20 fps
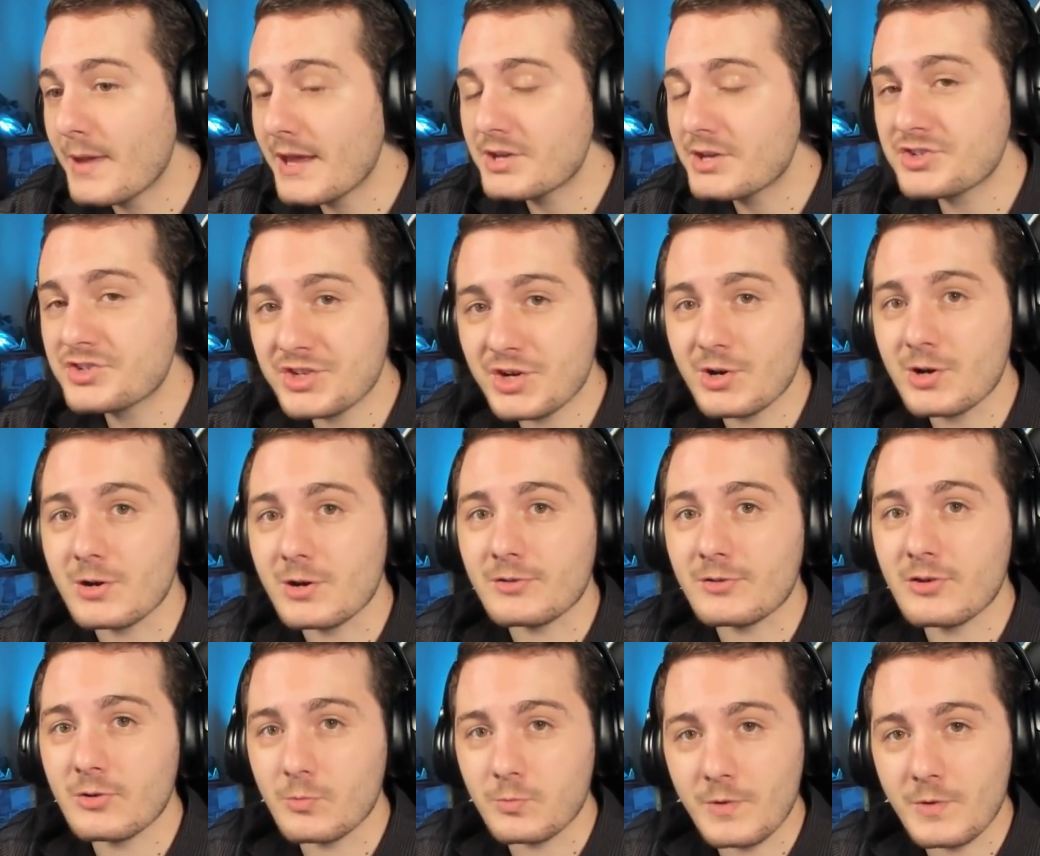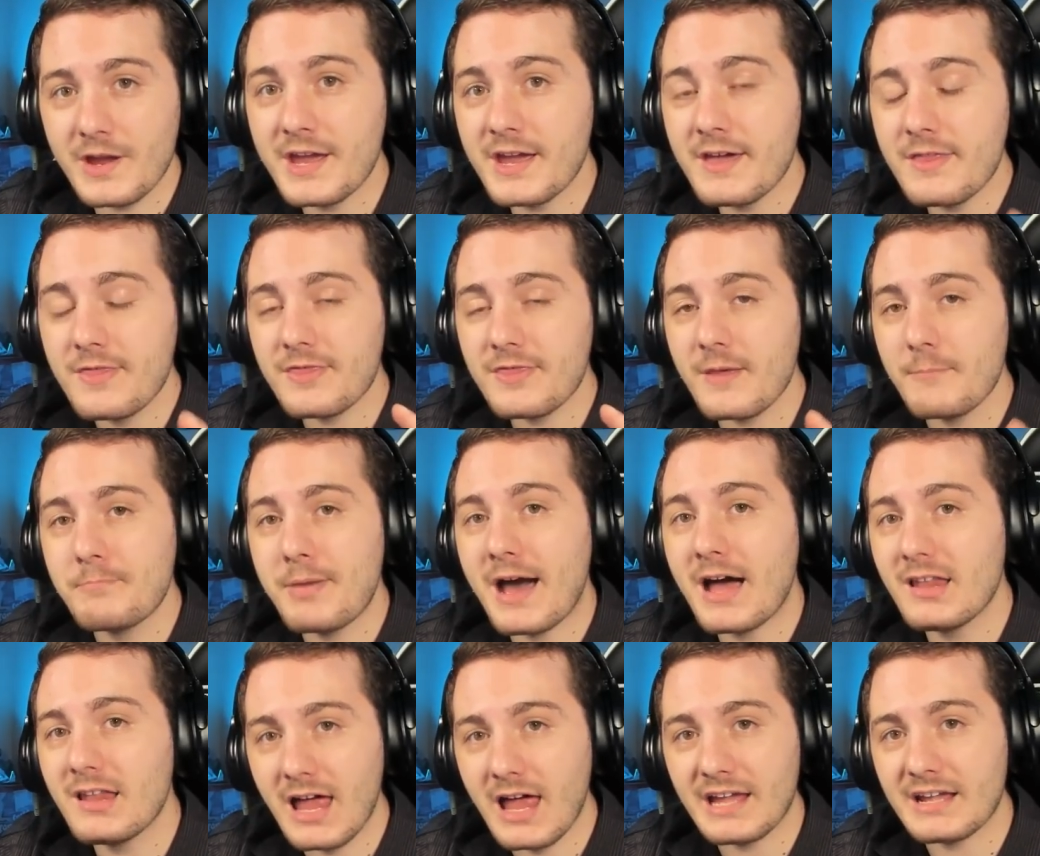make sure to ring the
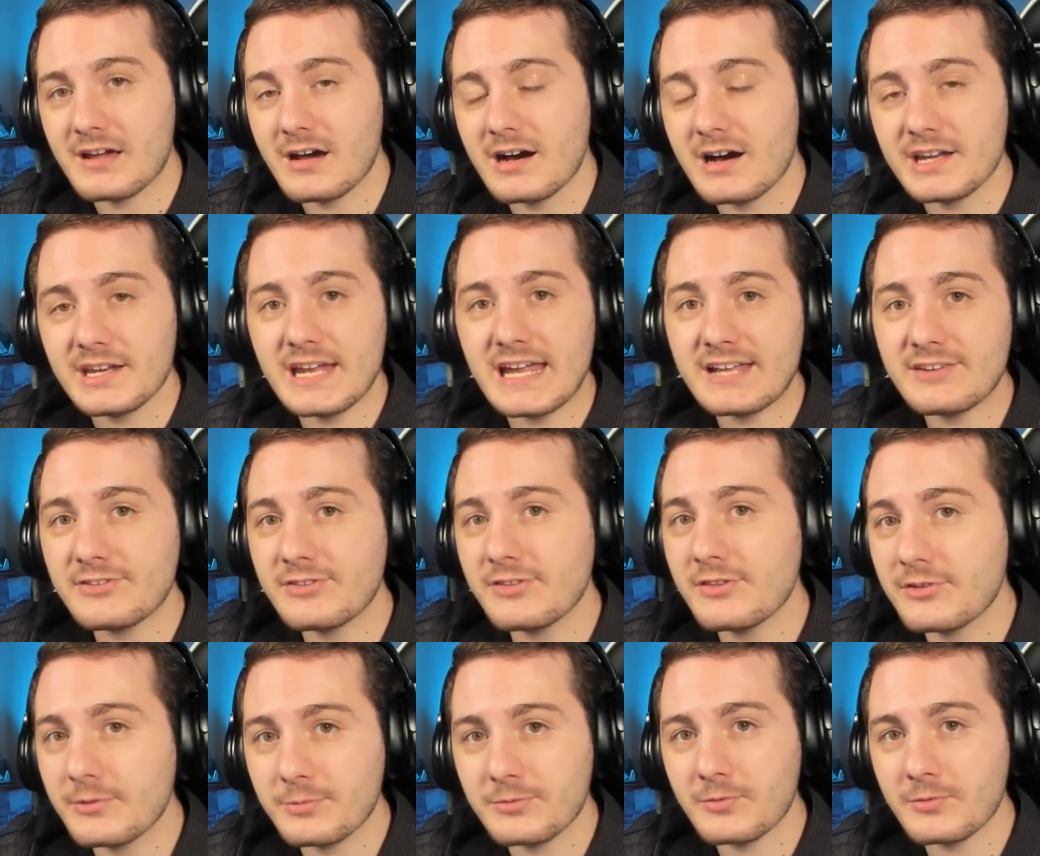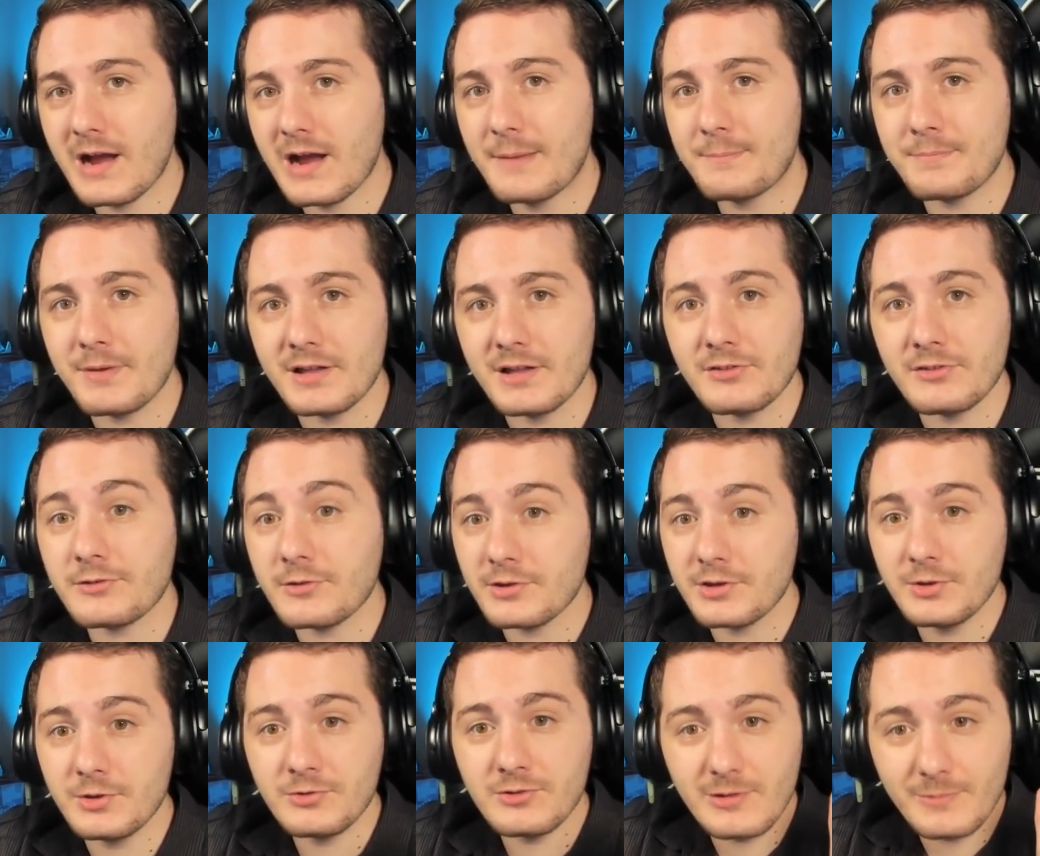bell icon next to the subscribe button
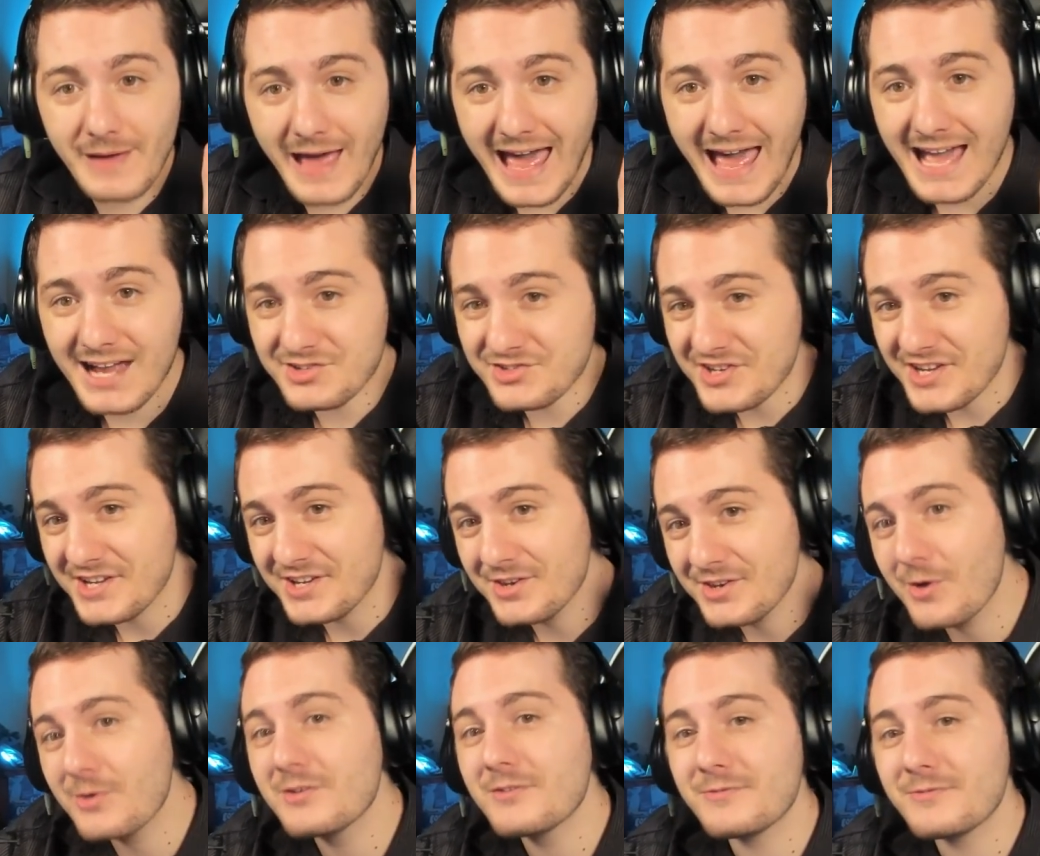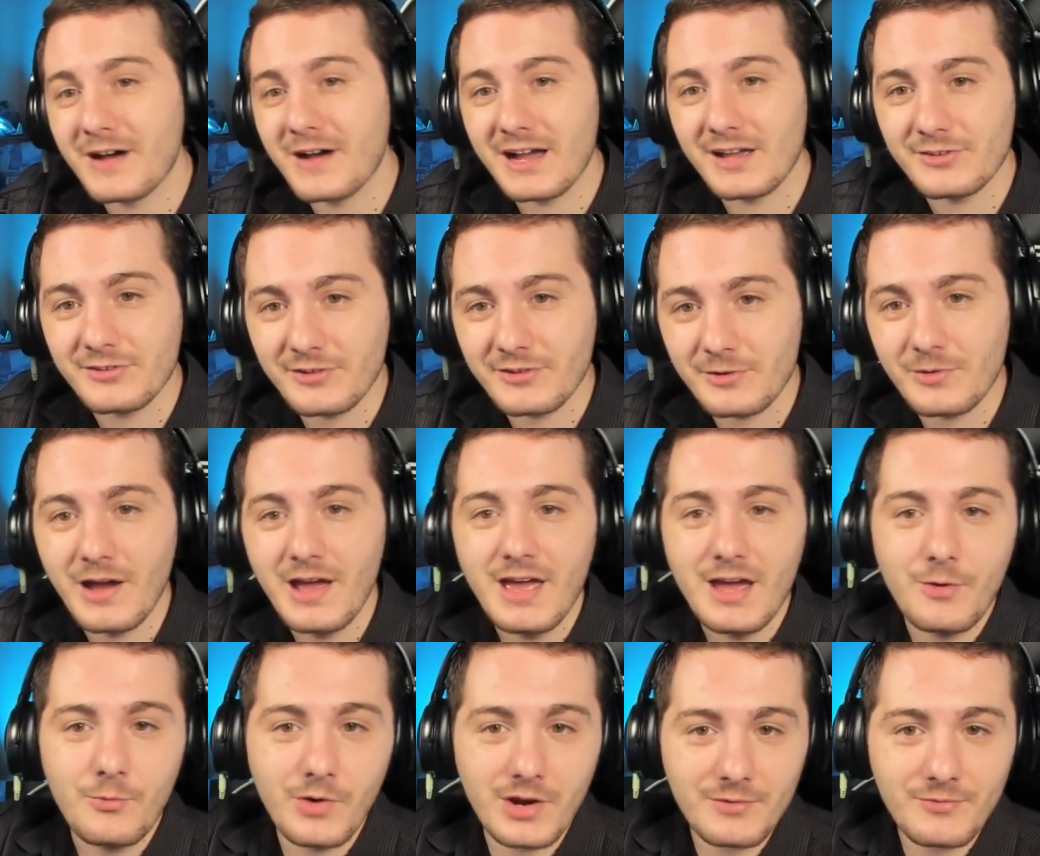so YouTube actually notifies
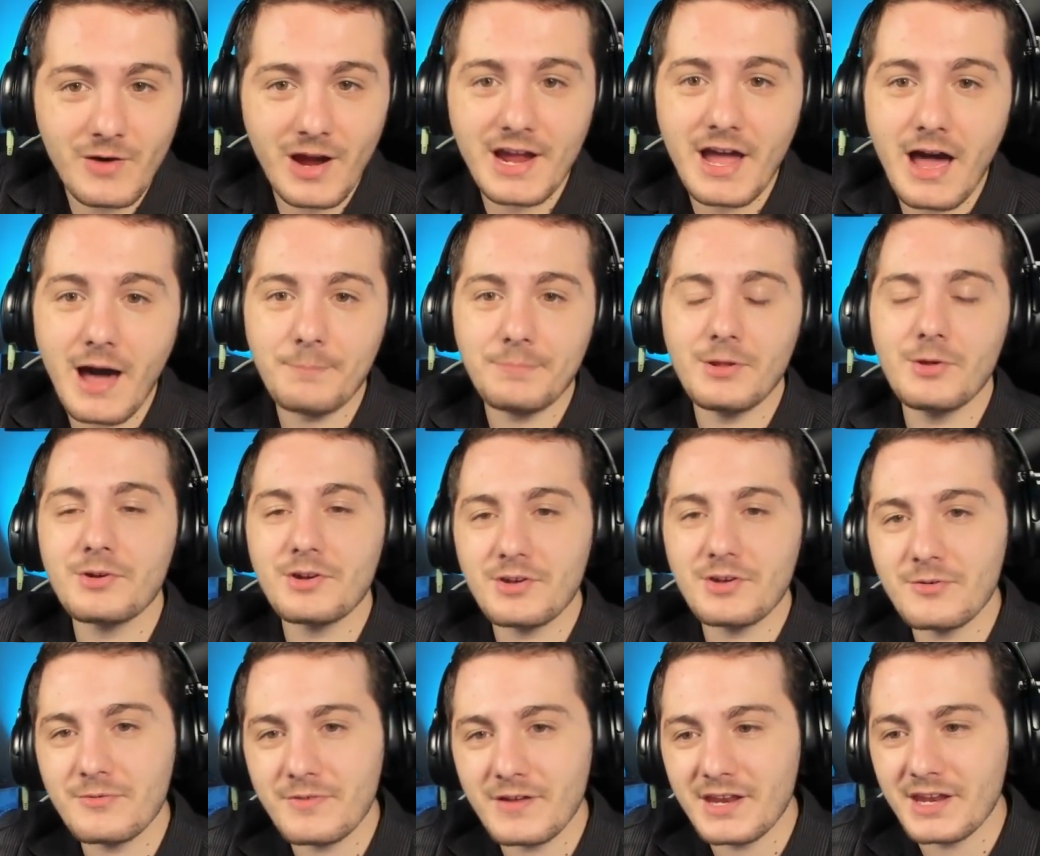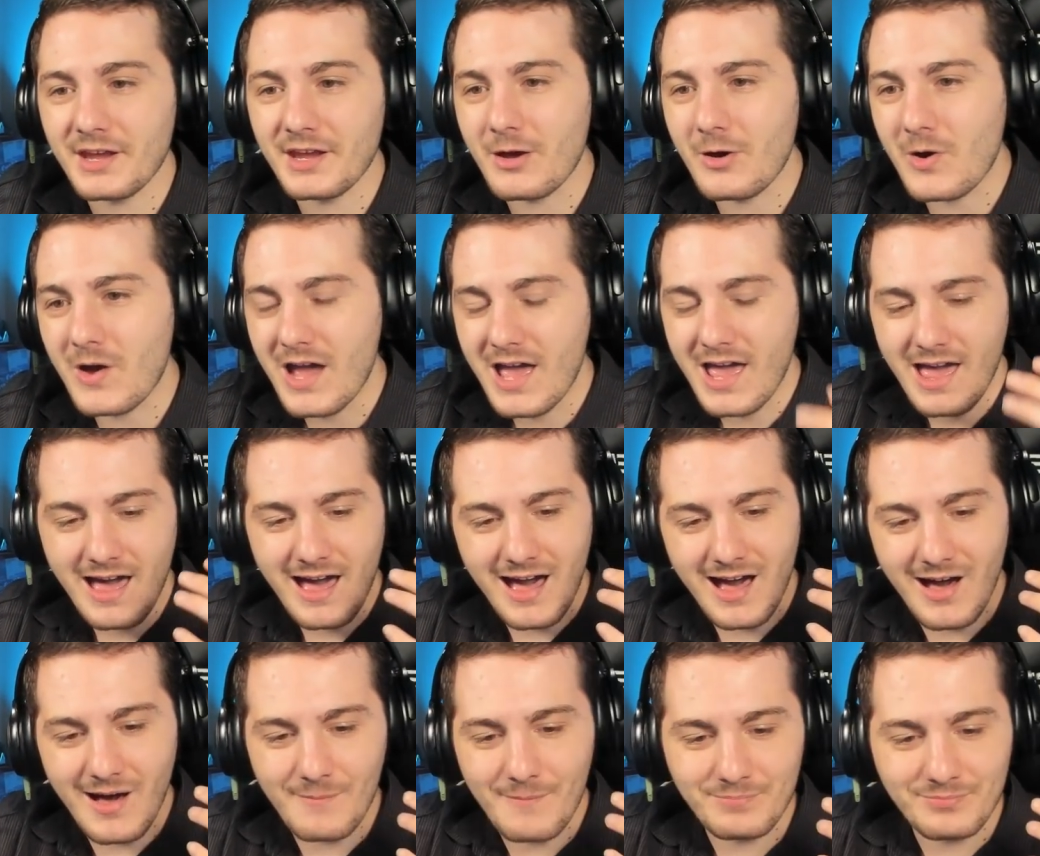you whenever I upload a new video.
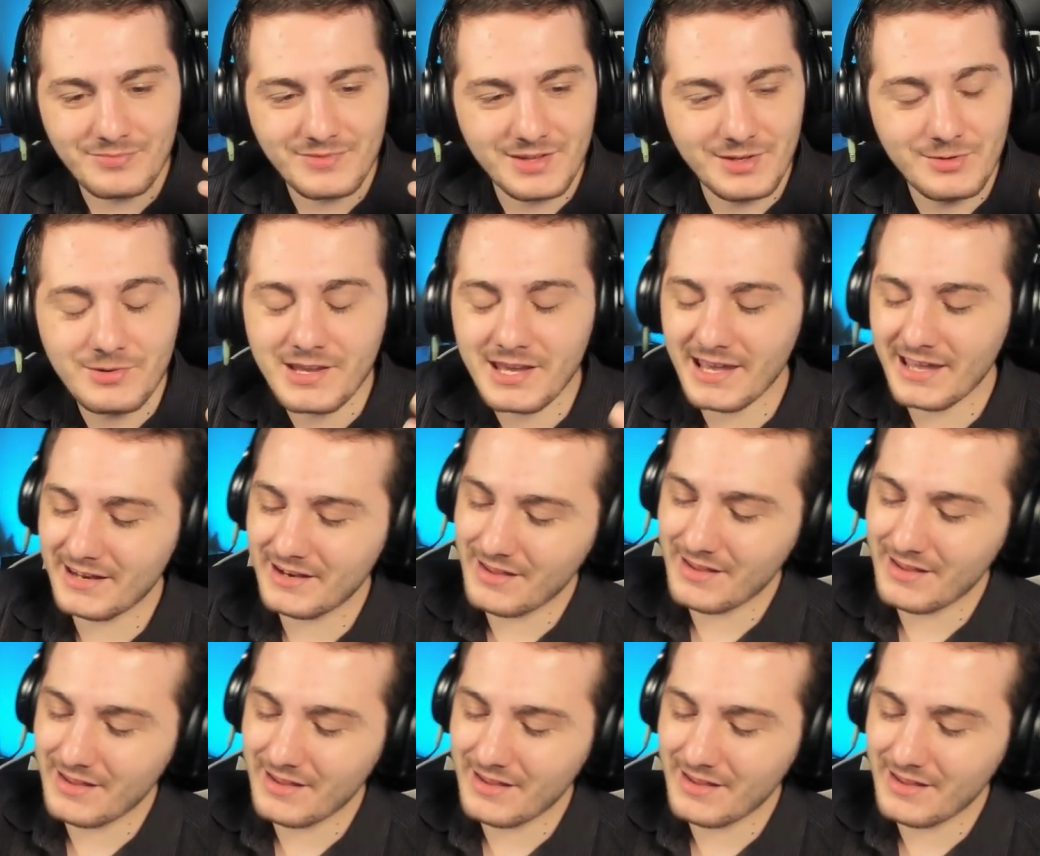Um, you